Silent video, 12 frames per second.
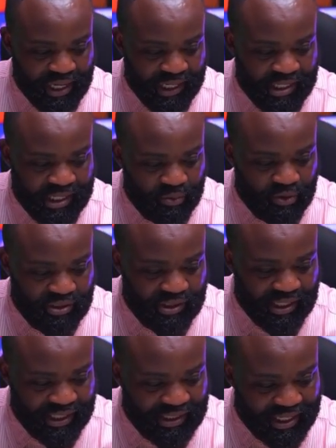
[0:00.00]
and then I'm going to
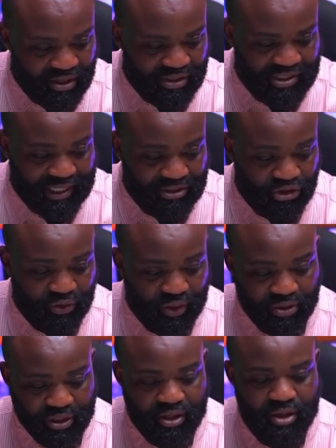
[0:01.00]
select Lagos, Nigeria,
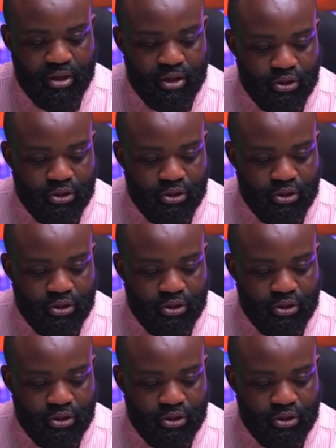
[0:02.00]
okay?